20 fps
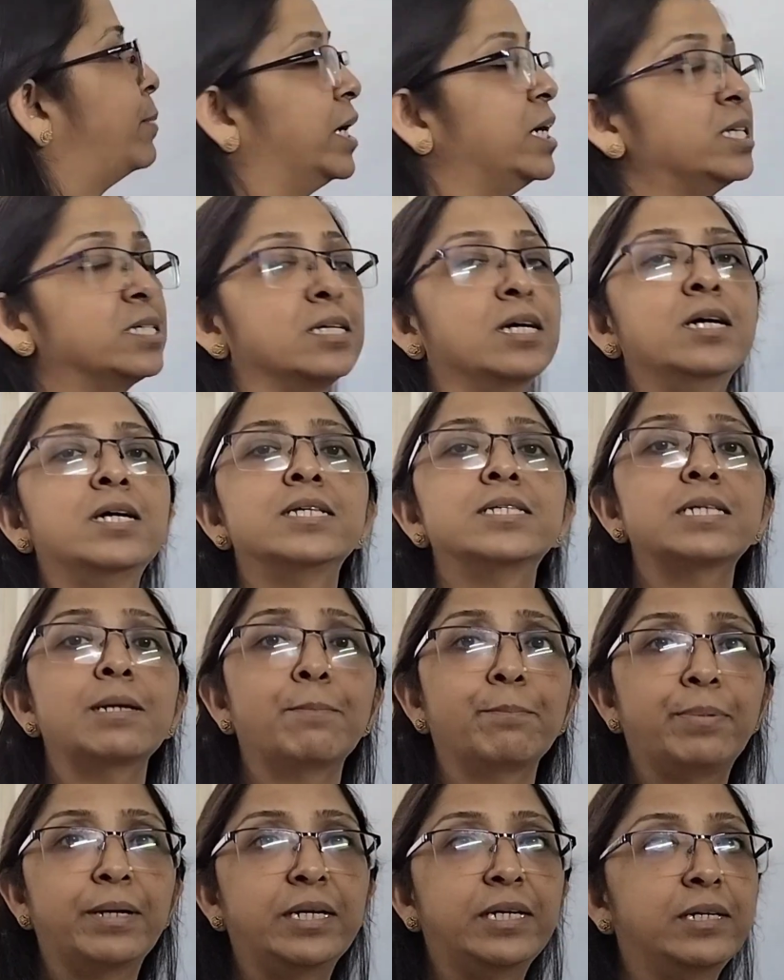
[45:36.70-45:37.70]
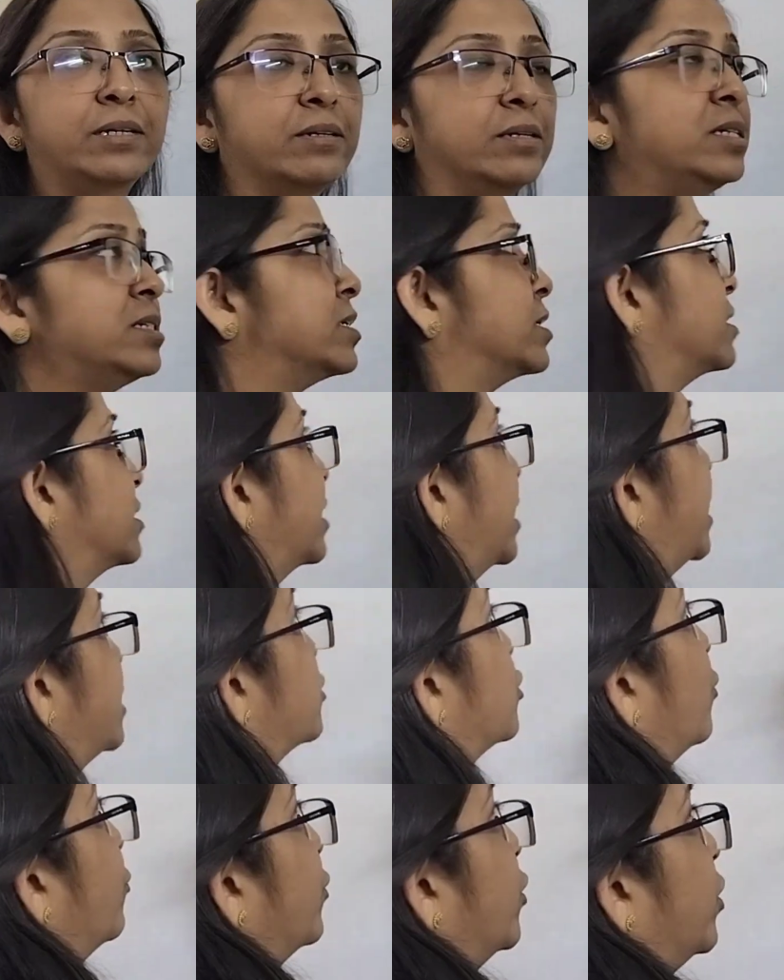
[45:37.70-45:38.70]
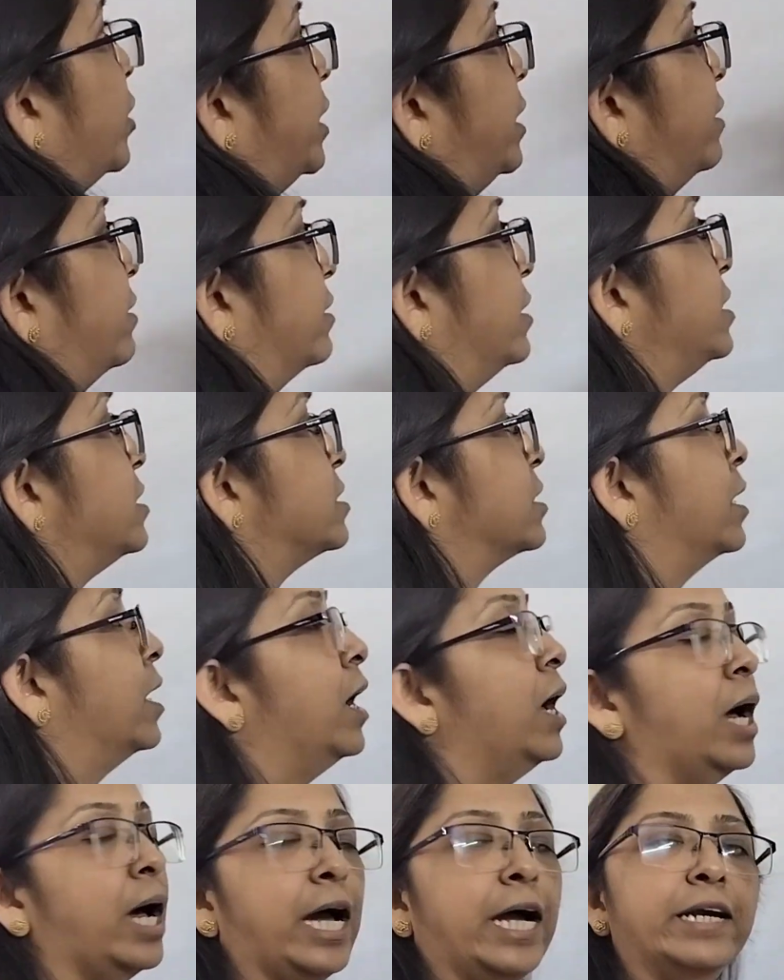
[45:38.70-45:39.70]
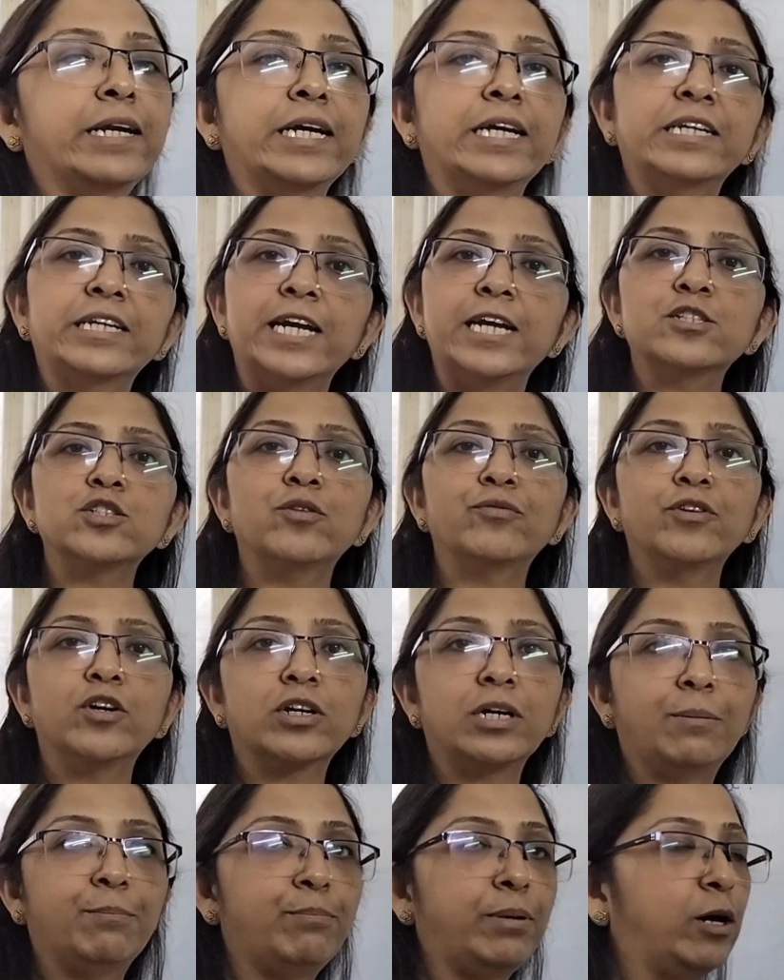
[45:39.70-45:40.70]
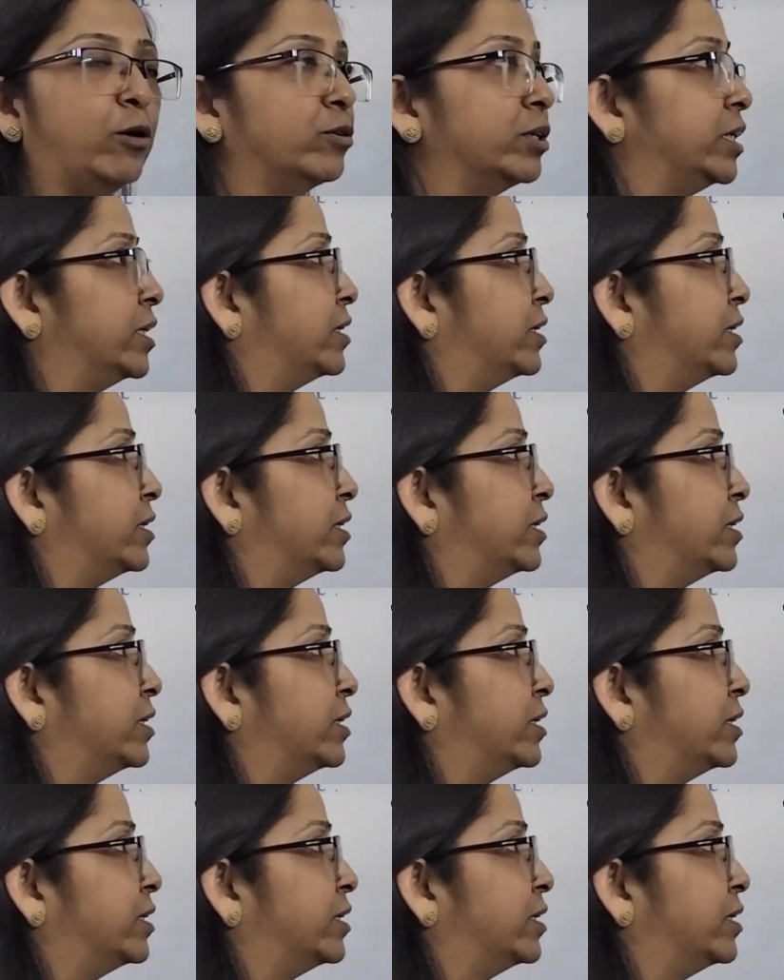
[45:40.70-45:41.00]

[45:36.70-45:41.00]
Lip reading: plus simple interest in case of your interest, and in case of your compound